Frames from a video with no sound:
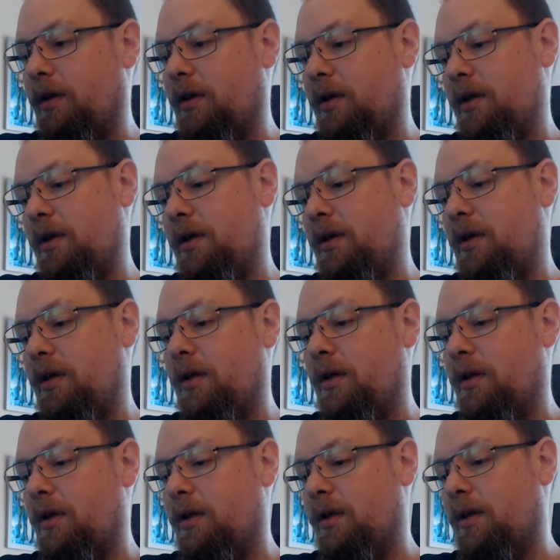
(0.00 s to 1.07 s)

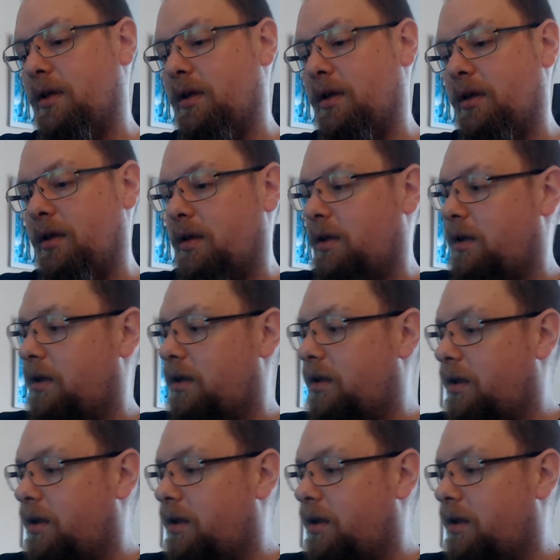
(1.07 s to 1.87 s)
Nobody speaks.